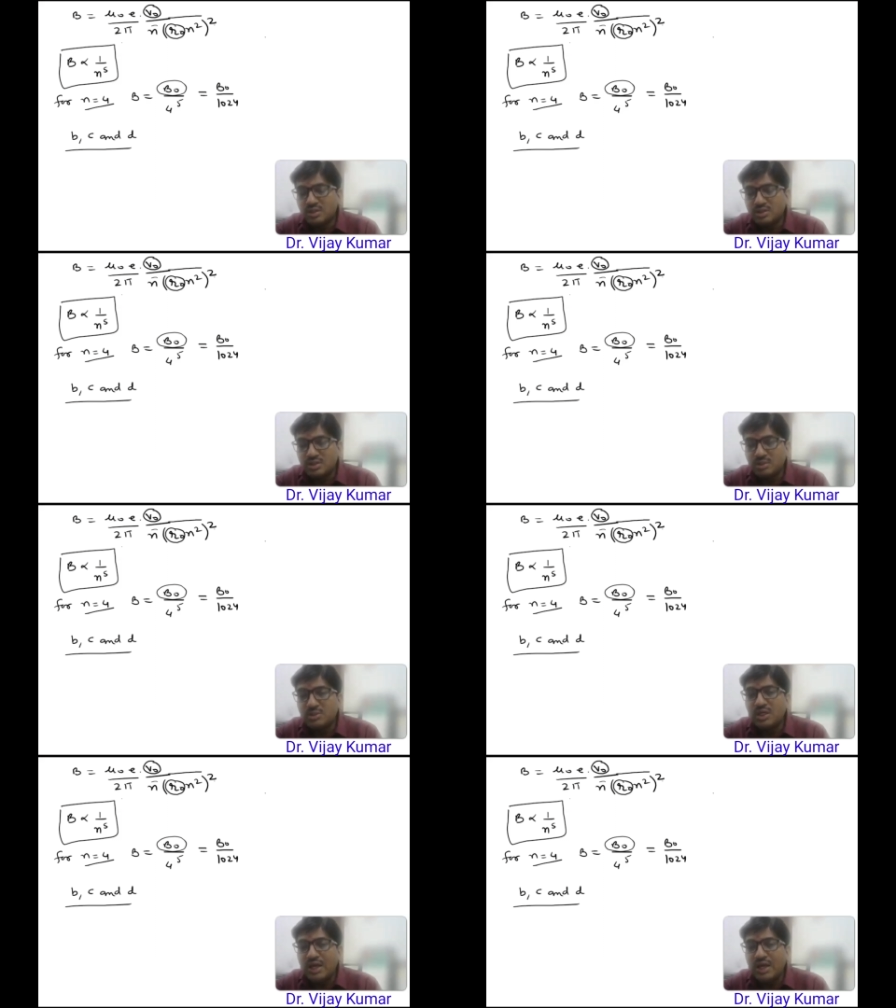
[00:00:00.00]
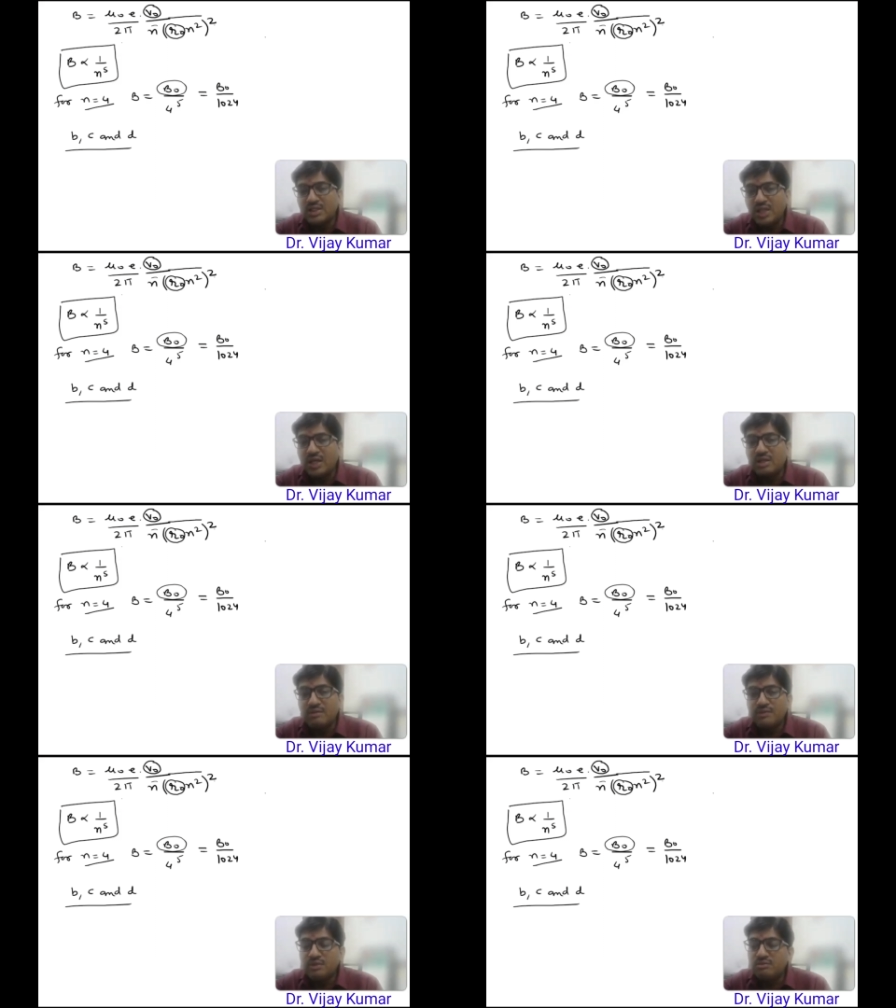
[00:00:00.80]
something like that
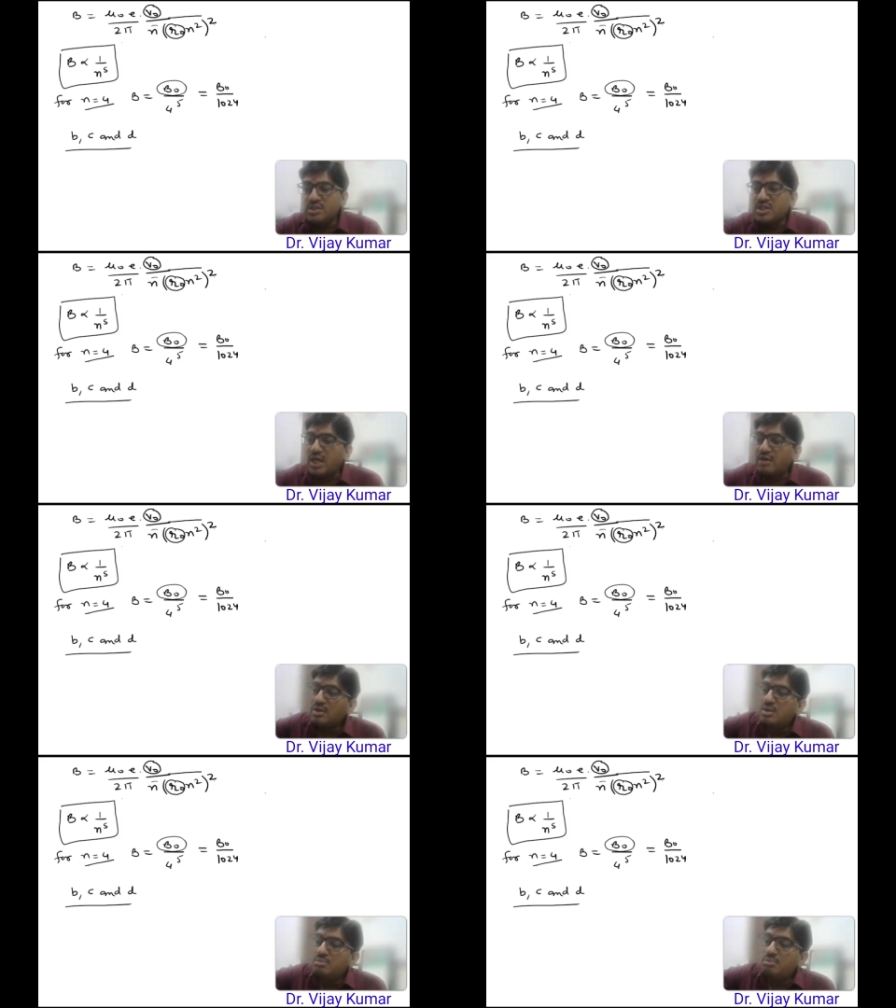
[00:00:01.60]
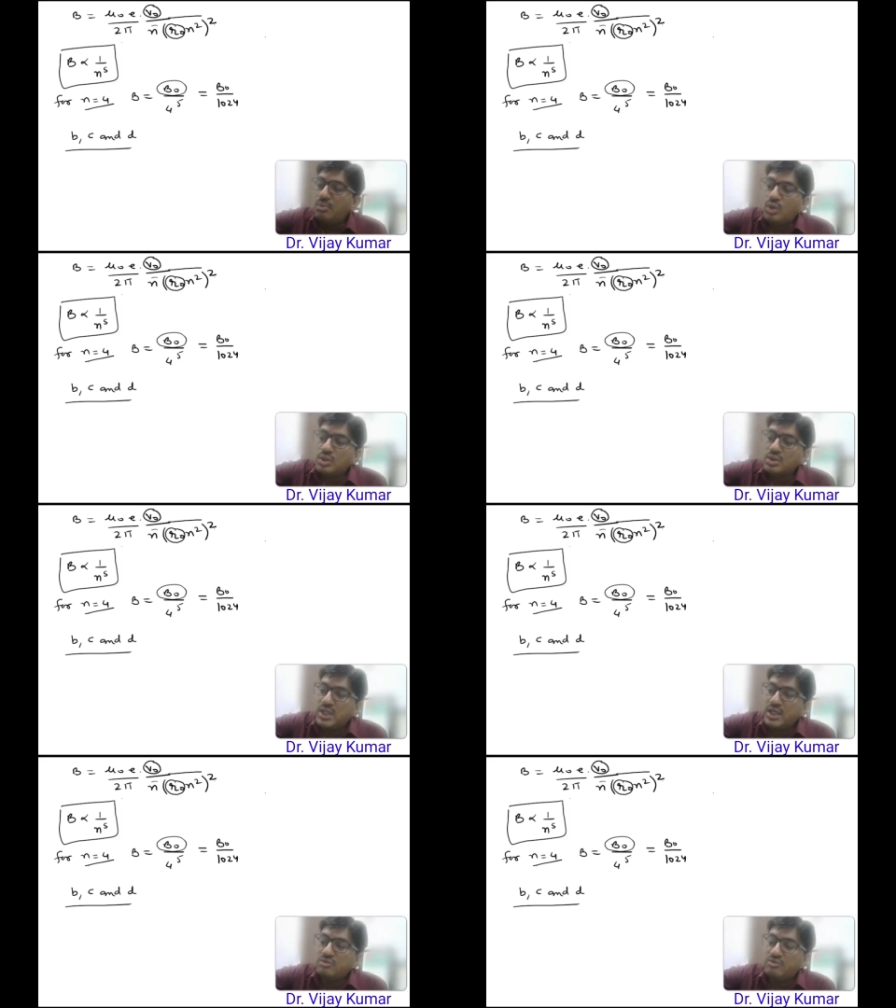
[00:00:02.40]
which have more
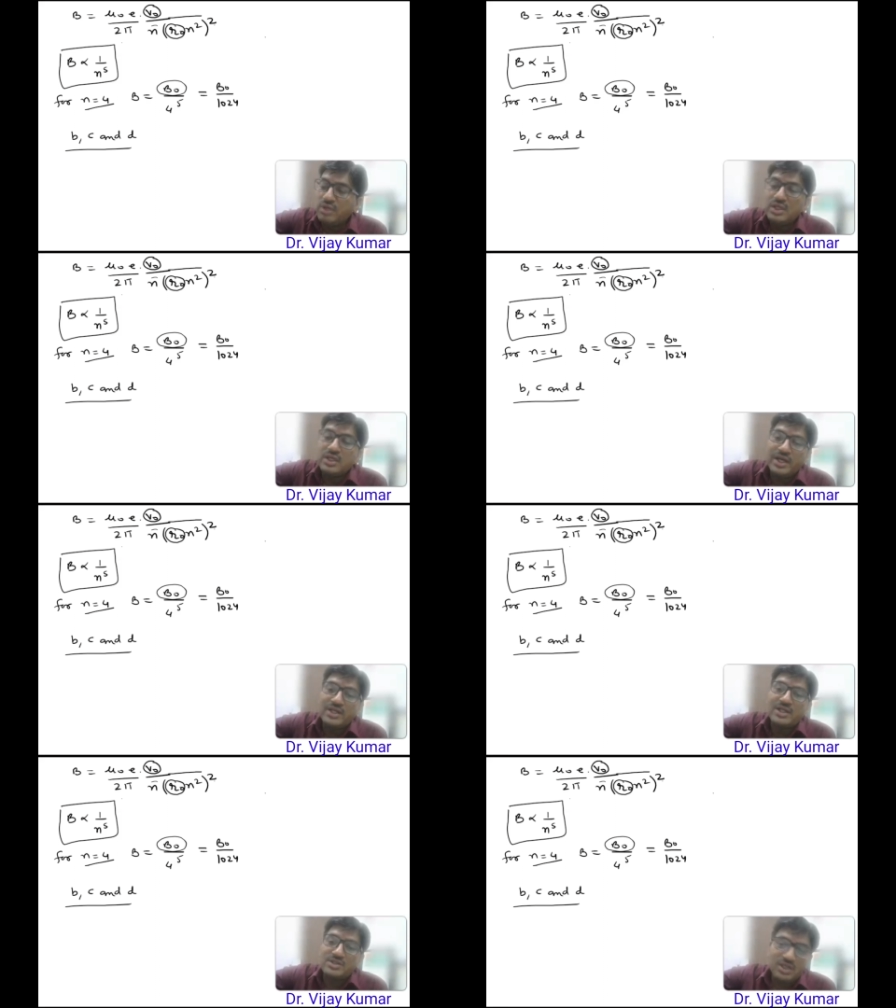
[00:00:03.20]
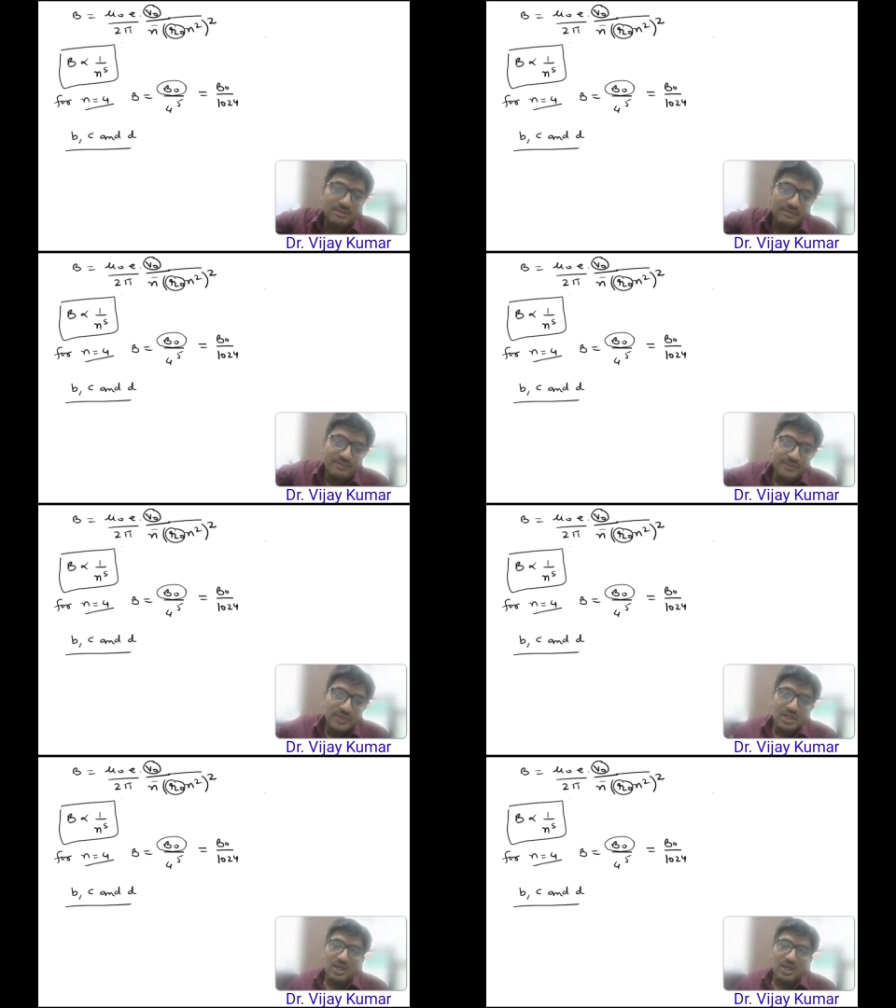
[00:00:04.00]
than one correct answer,
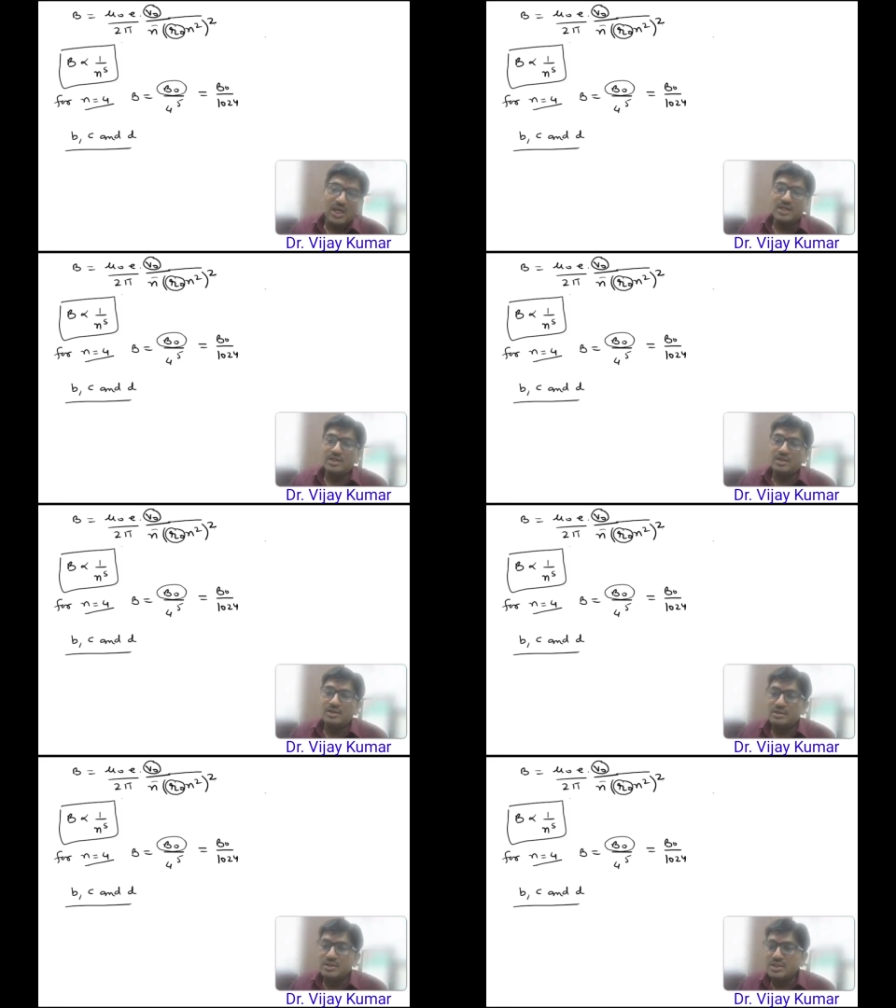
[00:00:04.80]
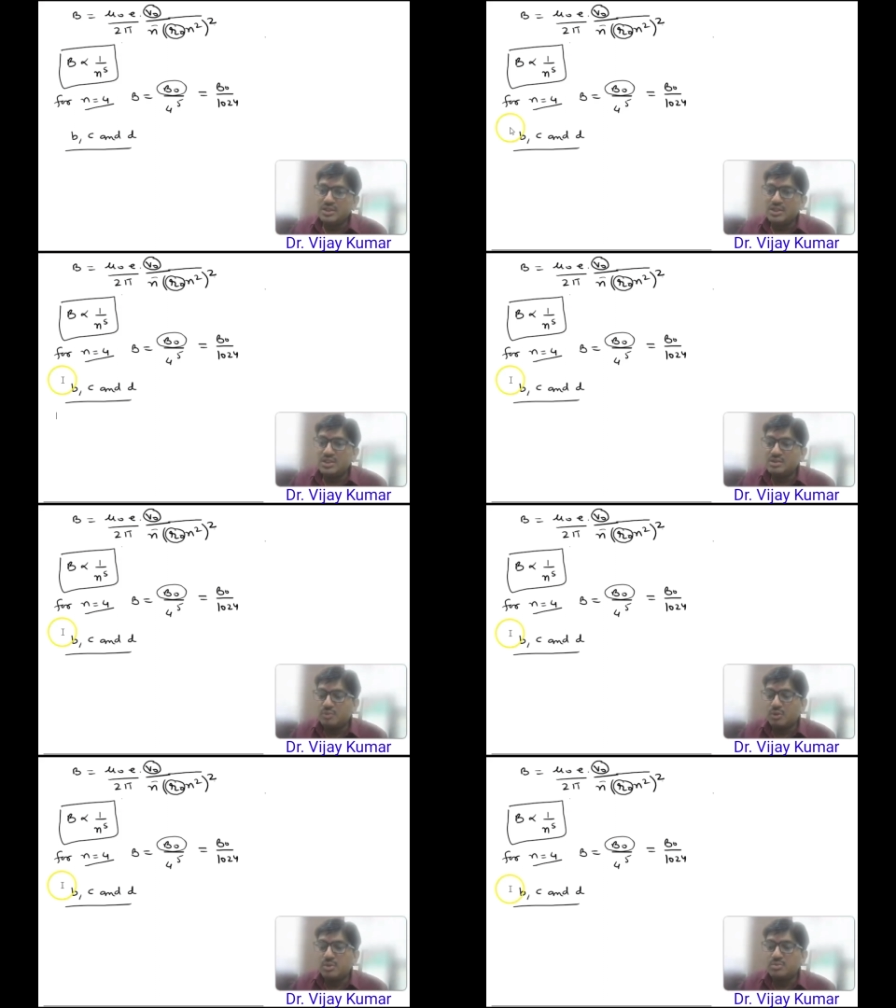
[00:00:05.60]
and these
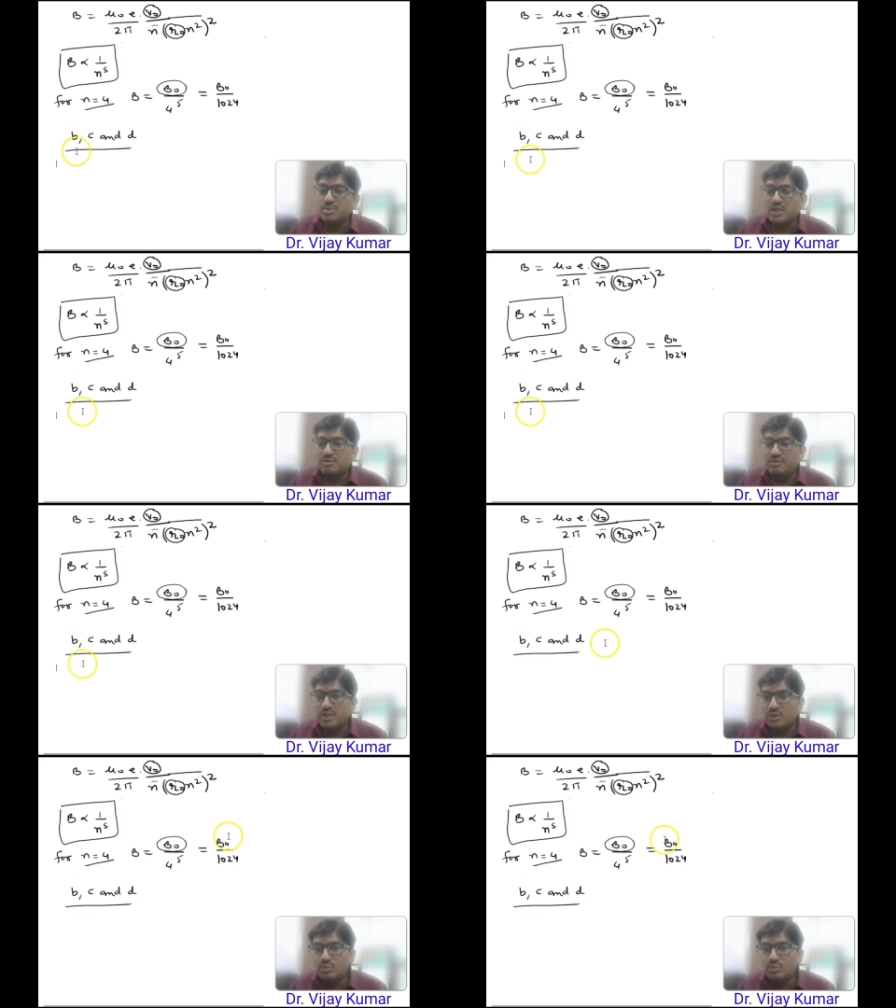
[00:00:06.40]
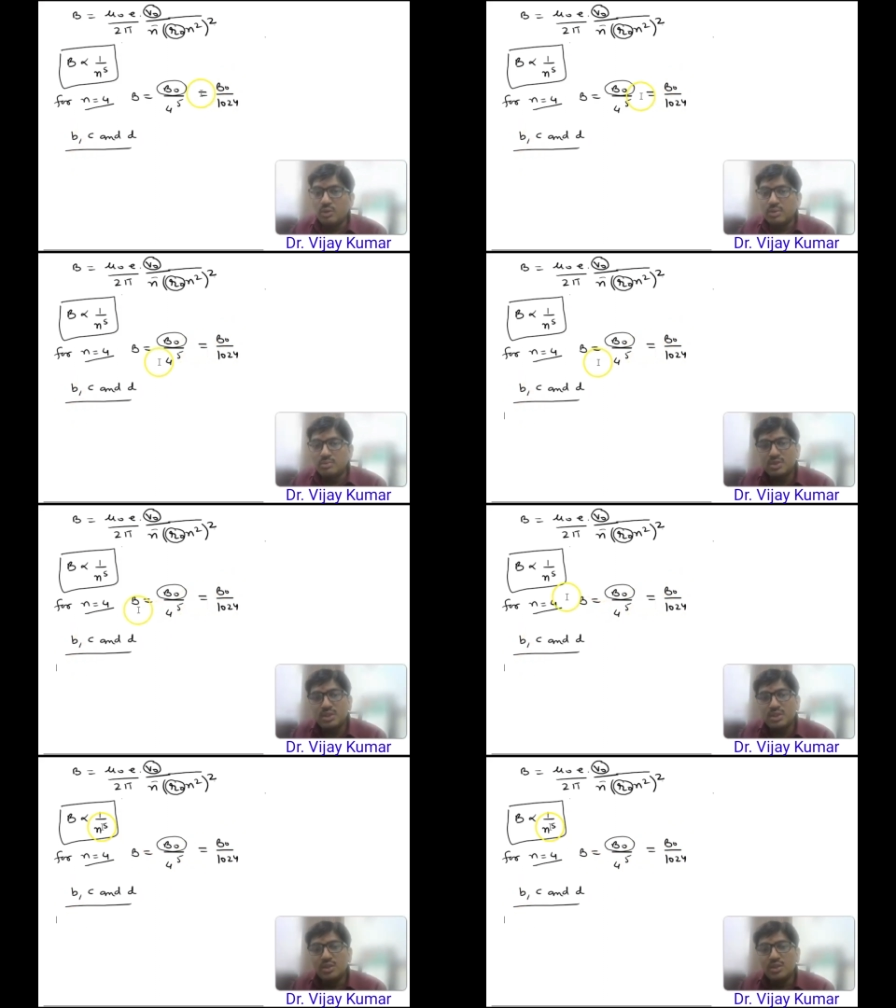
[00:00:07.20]
problems are very good problems.